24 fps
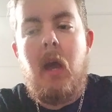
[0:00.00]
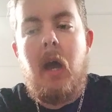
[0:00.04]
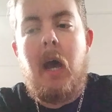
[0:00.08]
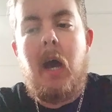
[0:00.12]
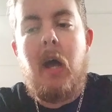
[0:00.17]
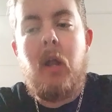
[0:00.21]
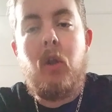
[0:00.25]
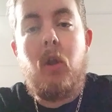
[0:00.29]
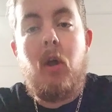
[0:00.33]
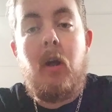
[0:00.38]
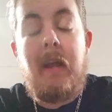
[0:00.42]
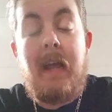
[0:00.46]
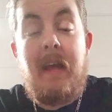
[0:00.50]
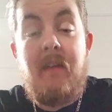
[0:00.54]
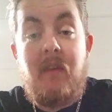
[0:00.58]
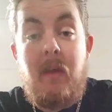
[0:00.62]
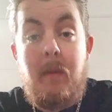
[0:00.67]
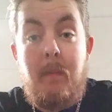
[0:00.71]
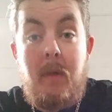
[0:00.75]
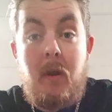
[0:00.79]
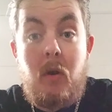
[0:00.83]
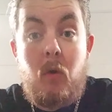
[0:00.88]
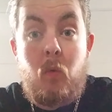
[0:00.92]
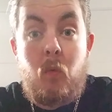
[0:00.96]
How long have I
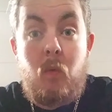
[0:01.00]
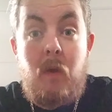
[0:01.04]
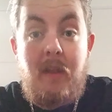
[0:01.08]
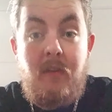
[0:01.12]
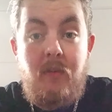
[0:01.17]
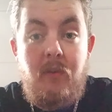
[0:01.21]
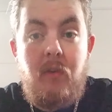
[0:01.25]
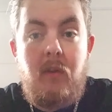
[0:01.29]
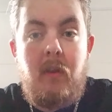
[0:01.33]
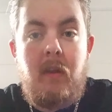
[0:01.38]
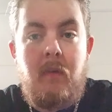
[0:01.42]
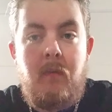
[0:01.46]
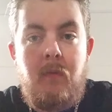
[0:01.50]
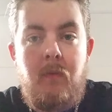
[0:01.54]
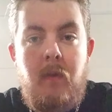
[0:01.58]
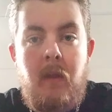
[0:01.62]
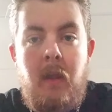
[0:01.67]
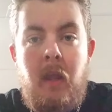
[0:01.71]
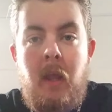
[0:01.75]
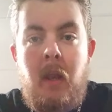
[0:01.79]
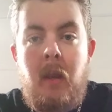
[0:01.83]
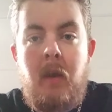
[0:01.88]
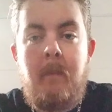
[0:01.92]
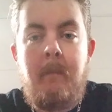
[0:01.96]
been a wrestling
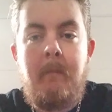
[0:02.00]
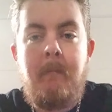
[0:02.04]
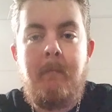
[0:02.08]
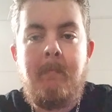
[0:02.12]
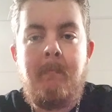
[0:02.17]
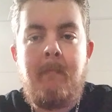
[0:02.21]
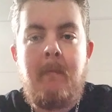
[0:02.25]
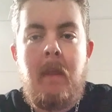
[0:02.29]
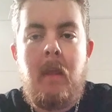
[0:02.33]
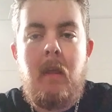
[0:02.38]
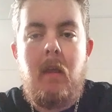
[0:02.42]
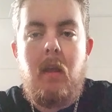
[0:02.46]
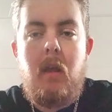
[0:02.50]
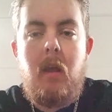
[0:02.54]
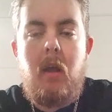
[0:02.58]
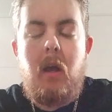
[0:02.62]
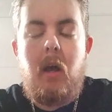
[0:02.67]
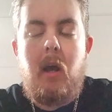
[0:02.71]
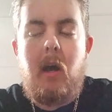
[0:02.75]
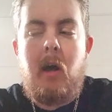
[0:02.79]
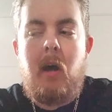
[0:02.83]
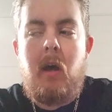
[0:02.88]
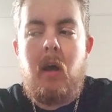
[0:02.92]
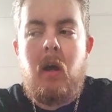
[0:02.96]

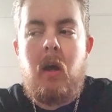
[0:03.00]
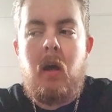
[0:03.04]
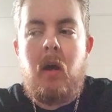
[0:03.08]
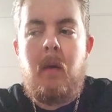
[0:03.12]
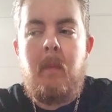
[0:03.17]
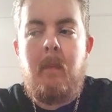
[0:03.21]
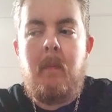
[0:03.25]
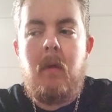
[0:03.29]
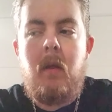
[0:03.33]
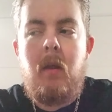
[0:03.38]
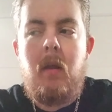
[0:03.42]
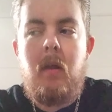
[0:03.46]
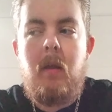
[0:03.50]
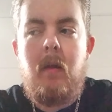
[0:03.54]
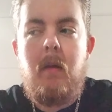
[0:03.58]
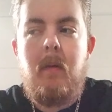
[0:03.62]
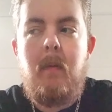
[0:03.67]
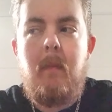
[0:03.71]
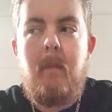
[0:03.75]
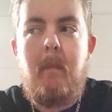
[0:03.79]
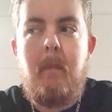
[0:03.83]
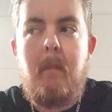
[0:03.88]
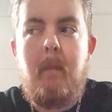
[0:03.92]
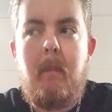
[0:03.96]
fan? Um,
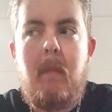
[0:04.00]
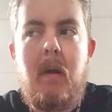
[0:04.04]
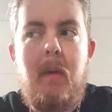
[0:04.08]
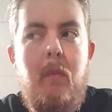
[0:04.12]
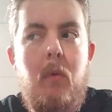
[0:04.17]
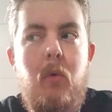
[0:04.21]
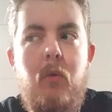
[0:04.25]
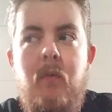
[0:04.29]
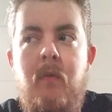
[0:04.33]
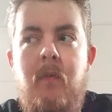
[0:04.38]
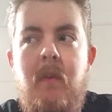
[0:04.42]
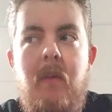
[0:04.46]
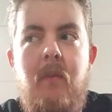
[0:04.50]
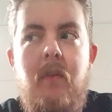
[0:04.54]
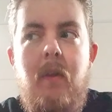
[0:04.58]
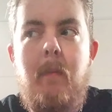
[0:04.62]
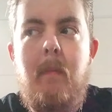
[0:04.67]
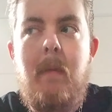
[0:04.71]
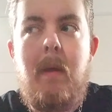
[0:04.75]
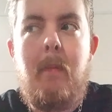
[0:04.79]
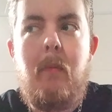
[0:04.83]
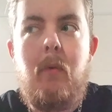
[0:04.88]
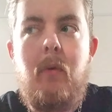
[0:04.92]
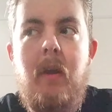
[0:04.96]
my most vivid
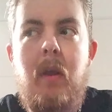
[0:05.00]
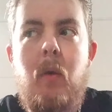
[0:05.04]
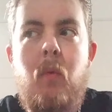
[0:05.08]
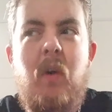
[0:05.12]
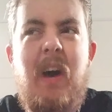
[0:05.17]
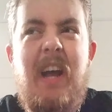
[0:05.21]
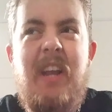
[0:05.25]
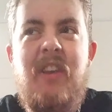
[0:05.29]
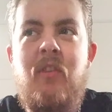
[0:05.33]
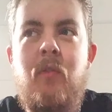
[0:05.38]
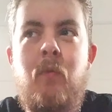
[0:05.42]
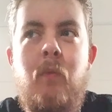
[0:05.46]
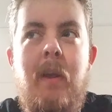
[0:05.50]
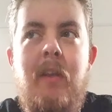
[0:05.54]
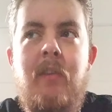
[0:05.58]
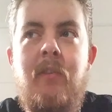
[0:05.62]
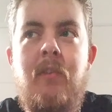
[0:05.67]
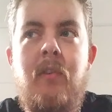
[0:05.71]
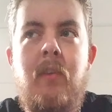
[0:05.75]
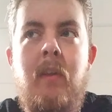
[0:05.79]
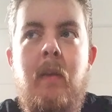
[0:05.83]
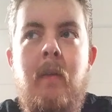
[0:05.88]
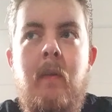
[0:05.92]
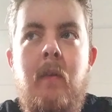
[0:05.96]
memory of watching
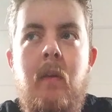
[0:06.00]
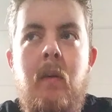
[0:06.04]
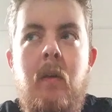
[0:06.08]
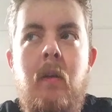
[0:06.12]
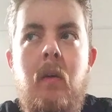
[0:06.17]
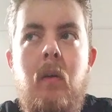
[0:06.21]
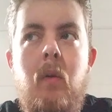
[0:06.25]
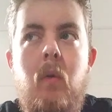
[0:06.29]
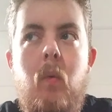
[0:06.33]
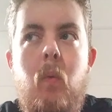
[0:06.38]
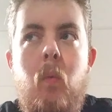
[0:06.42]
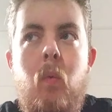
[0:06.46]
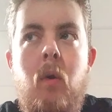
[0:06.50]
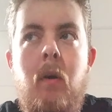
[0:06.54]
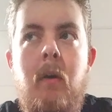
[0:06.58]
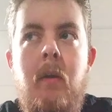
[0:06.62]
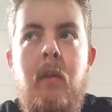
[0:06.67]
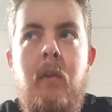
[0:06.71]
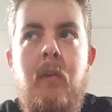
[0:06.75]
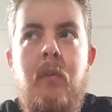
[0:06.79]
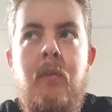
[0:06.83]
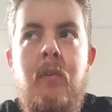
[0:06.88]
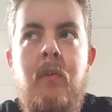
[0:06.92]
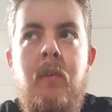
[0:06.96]
wrestling
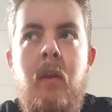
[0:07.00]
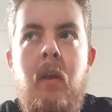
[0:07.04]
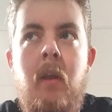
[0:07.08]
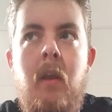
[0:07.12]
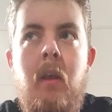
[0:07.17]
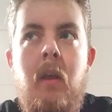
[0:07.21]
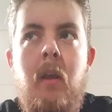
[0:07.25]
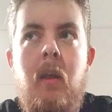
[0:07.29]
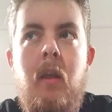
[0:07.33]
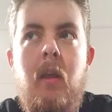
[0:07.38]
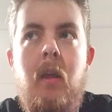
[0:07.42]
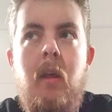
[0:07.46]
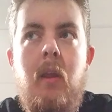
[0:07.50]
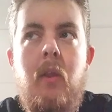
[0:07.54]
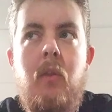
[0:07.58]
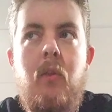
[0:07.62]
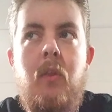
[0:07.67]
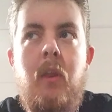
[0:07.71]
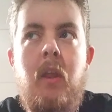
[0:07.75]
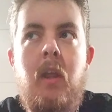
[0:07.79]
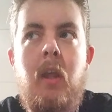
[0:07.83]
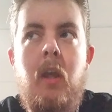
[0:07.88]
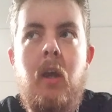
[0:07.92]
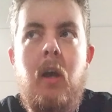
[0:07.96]
was
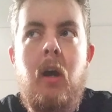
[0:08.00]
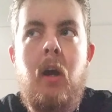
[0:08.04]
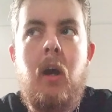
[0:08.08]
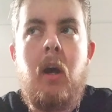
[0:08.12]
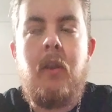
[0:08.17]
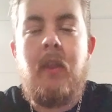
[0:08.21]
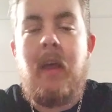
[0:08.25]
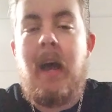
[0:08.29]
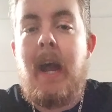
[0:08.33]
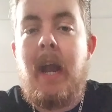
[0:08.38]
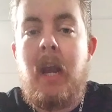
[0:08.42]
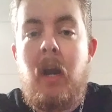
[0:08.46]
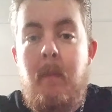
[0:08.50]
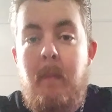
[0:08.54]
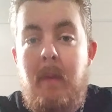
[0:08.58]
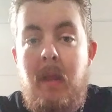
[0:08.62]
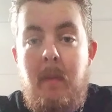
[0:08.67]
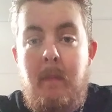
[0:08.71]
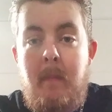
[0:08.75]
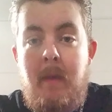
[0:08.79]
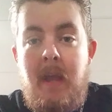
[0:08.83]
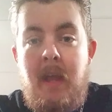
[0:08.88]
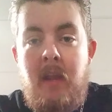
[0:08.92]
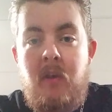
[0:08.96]
the, uh, the Iron
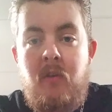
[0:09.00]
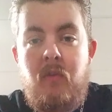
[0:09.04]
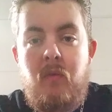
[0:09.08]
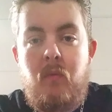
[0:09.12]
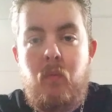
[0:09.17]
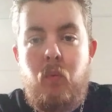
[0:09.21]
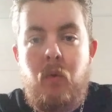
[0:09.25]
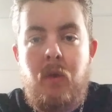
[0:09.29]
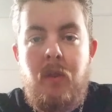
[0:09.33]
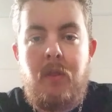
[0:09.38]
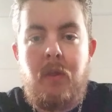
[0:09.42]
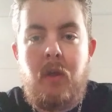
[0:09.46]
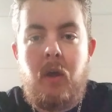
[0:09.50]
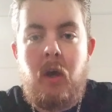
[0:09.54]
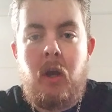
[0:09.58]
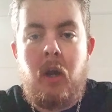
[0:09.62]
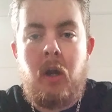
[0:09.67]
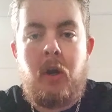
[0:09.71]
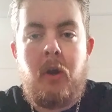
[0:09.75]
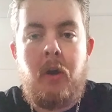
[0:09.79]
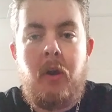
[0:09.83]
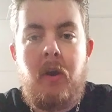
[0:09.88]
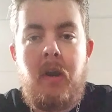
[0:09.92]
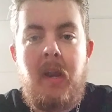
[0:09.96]
Man match with uh,
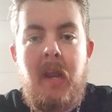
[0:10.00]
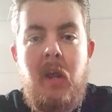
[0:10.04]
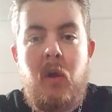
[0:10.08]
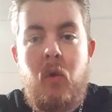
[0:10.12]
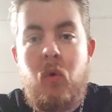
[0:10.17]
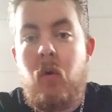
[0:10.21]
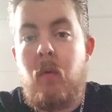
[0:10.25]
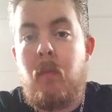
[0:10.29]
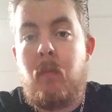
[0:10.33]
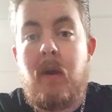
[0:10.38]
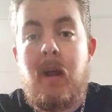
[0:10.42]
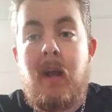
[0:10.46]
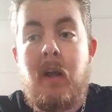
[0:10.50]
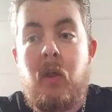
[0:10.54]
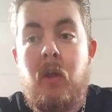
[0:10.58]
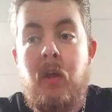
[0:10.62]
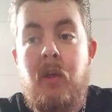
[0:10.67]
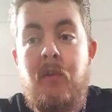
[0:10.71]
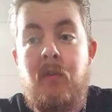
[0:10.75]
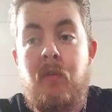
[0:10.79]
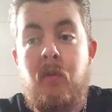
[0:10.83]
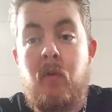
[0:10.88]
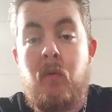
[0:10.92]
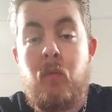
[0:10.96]
Kurt Angle and Brock
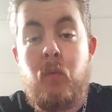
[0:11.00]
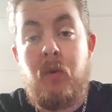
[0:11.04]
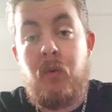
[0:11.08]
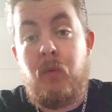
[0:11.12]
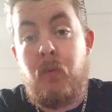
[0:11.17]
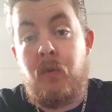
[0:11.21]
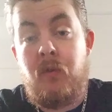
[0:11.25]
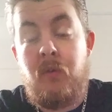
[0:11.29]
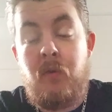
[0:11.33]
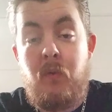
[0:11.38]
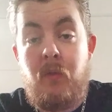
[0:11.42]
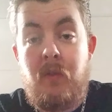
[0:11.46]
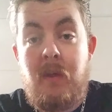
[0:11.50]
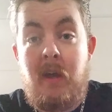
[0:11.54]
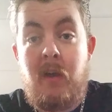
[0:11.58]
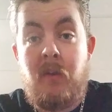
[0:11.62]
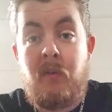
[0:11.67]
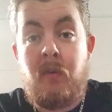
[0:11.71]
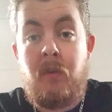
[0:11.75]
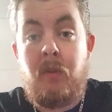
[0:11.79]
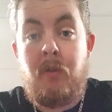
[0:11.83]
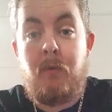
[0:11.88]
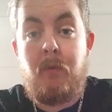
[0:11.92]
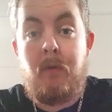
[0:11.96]
Lesnar, which was
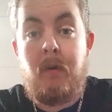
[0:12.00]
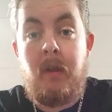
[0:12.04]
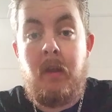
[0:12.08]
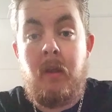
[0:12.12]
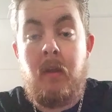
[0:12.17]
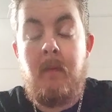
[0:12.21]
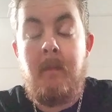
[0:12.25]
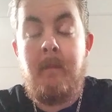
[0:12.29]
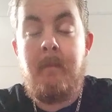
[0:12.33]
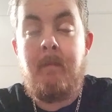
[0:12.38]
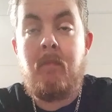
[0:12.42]
2003.